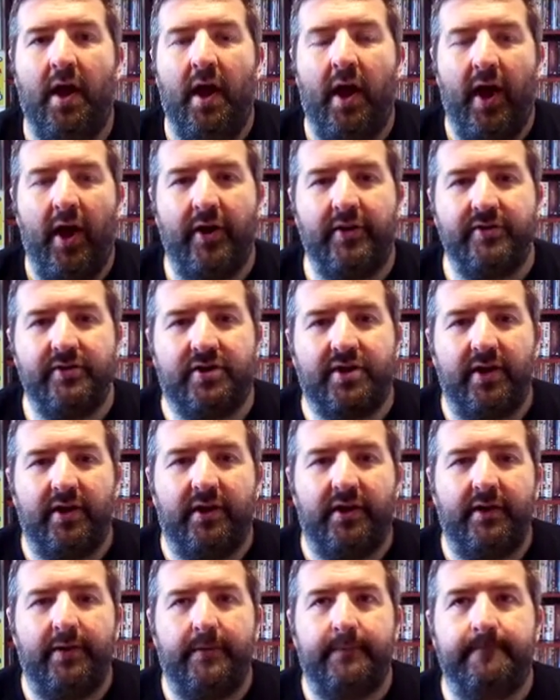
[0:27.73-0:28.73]
And
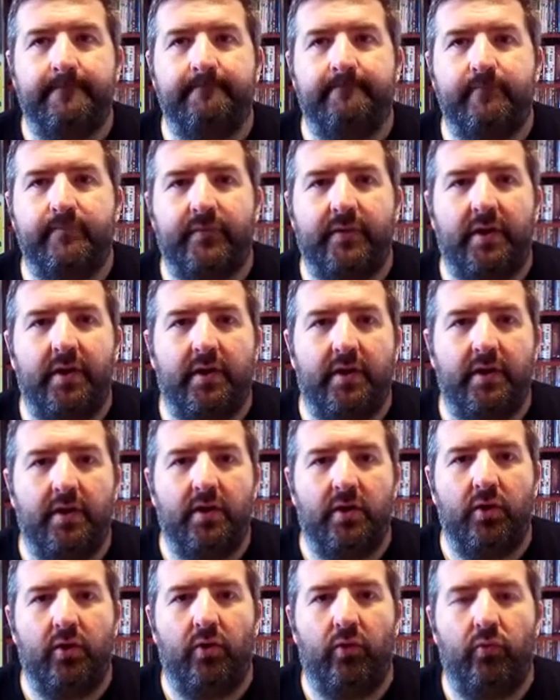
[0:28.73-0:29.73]

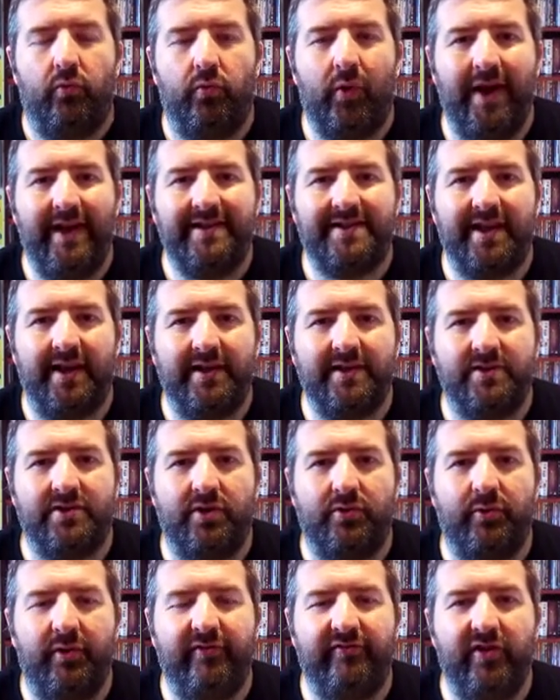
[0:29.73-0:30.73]
ratings
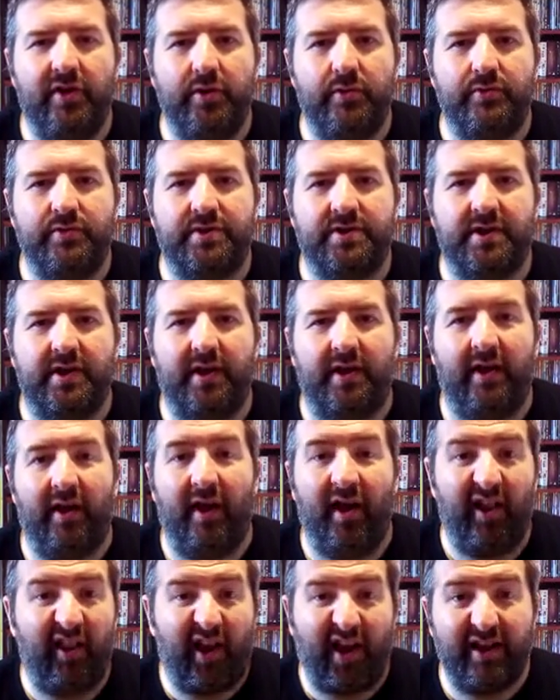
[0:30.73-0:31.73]
and reviews
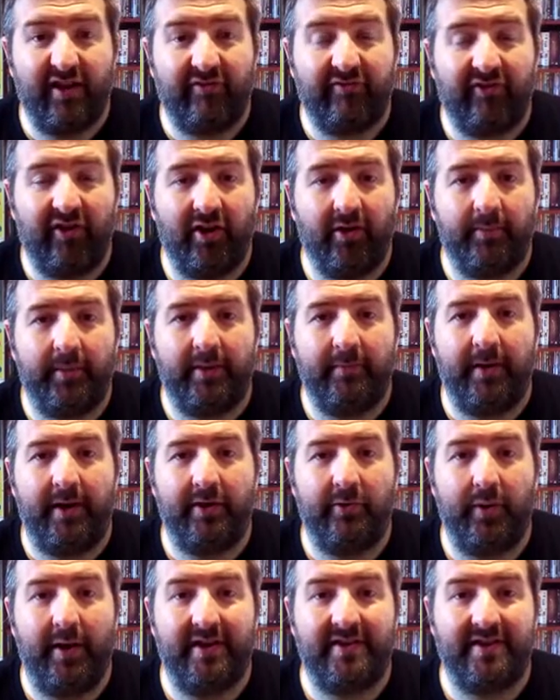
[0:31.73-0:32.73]
are like film in many
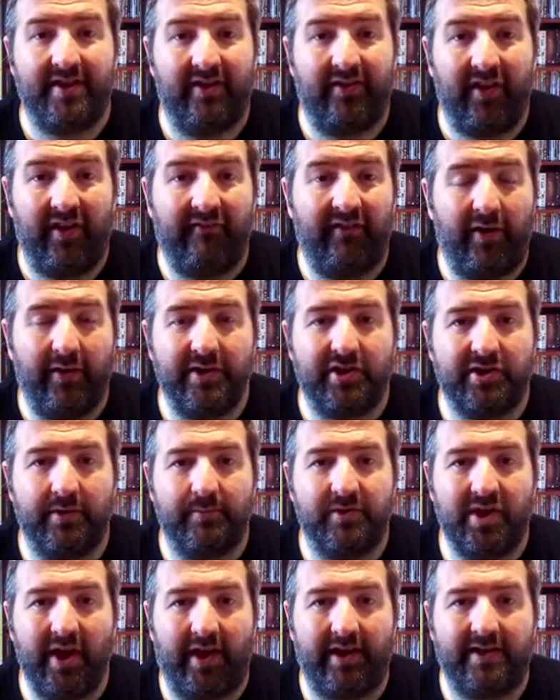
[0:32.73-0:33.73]
ways, that they're very
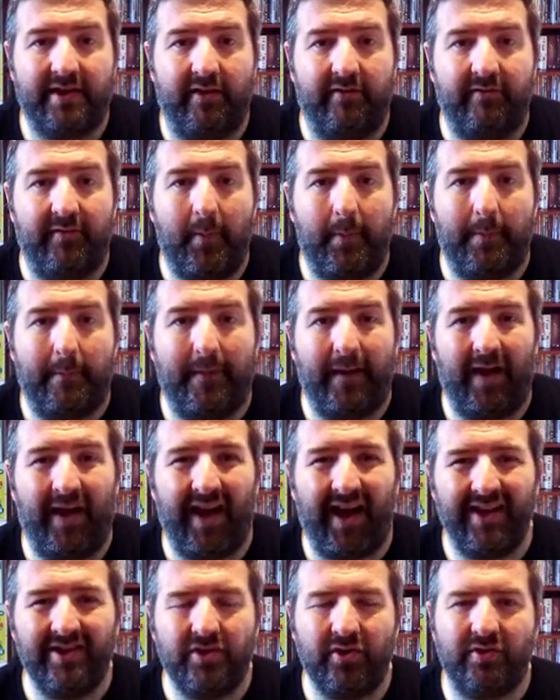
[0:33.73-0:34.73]
subjective. And
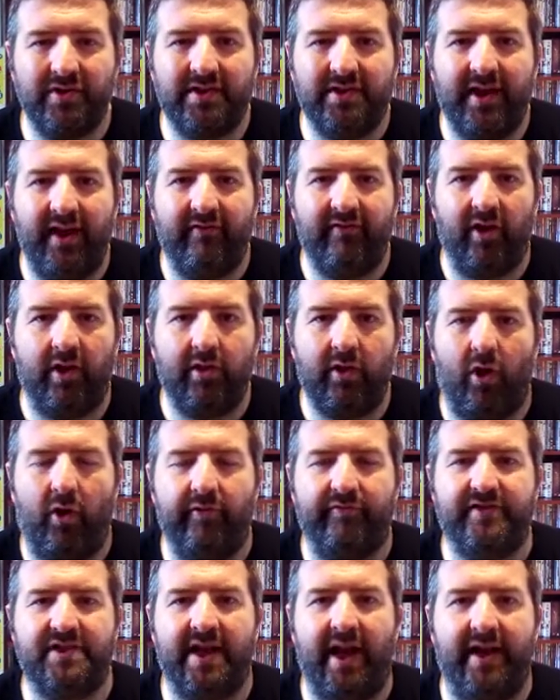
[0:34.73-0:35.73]
I don't give a lot
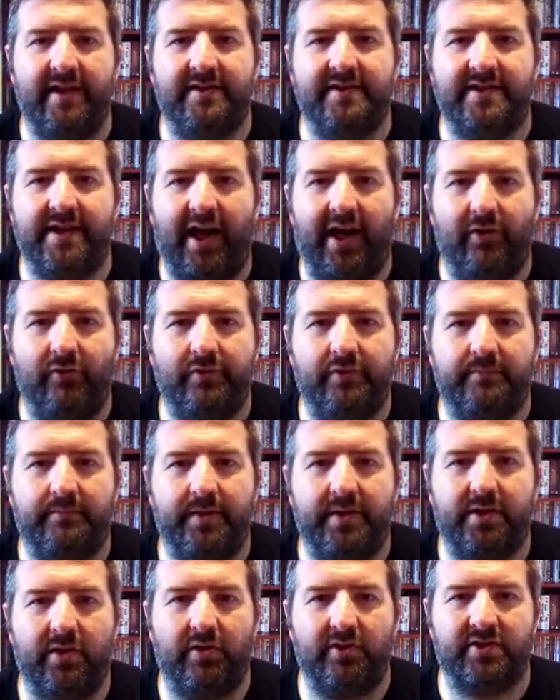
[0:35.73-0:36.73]
of 10s out
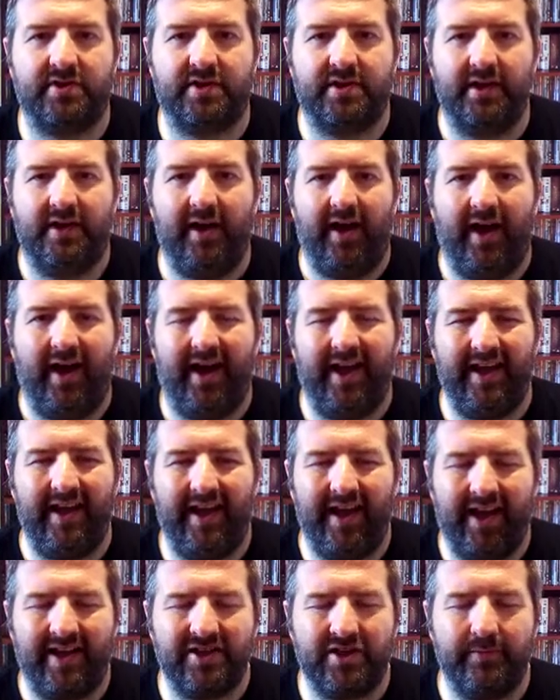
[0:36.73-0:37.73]
because it
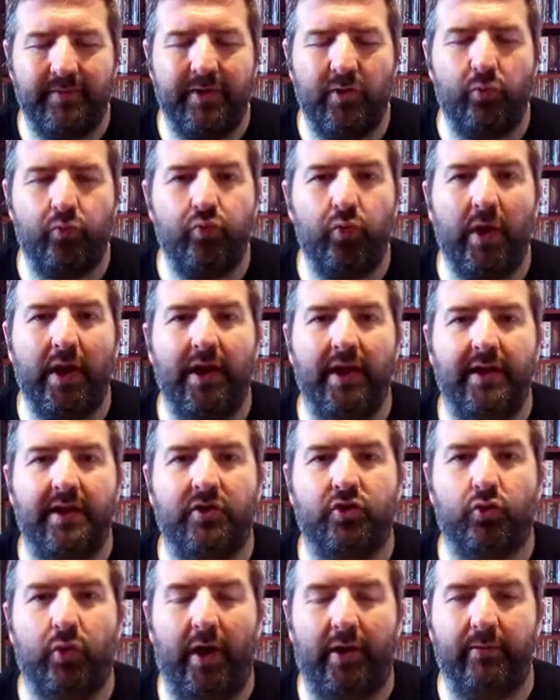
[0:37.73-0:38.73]
has to be a really
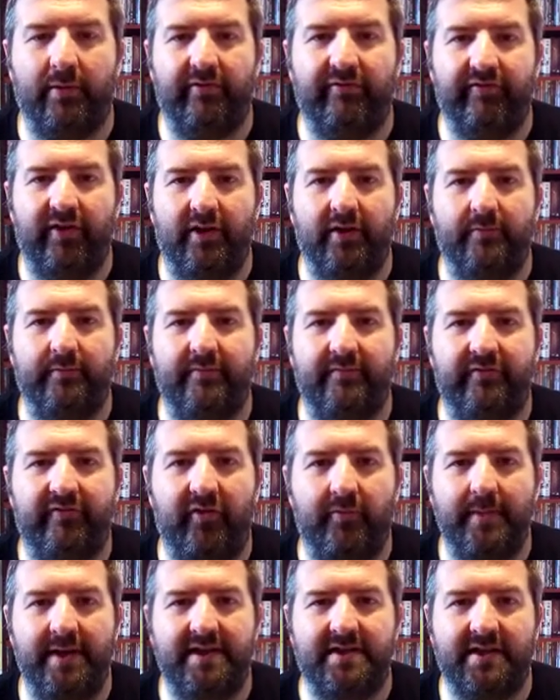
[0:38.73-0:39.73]
incredible film for
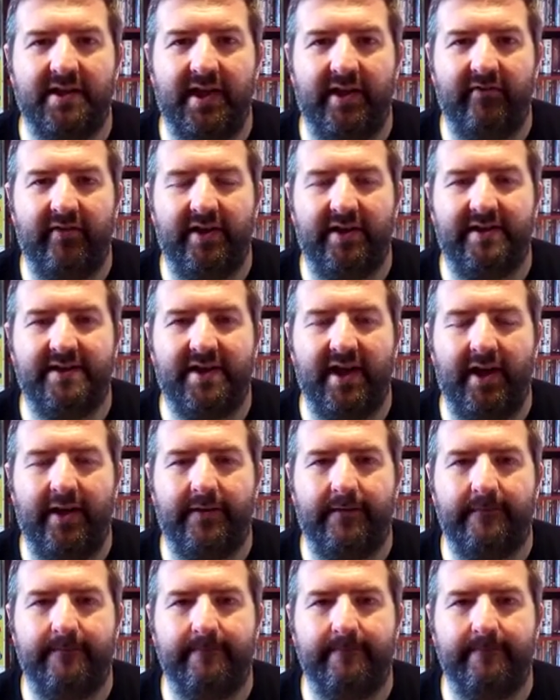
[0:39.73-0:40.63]
me to give it a 10.